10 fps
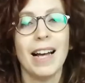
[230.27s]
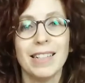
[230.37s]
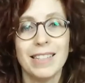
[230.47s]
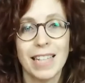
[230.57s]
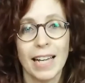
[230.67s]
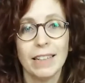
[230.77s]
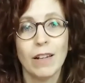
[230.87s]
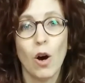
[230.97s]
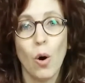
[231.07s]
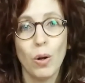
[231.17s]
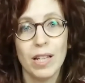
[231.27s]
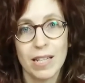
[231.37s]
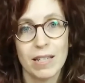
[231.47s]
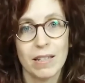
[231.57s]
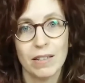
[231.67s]
I dedicated a whole
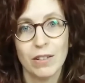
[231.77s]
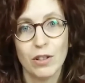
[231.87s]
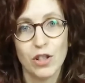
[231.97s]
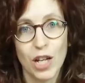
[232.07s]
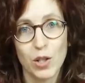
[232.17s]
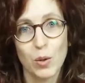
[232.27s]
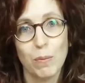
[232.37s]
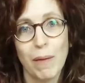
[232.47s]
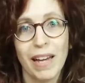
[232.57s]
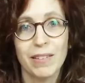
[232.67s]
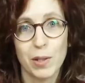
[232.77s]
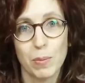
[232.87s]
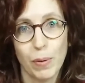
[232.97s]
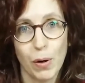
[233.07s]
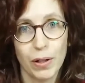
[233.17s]
lesson just to make
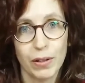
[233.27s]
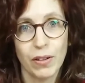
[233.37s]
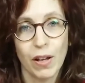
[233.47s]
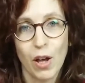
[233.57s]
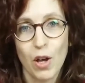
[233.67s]
this point,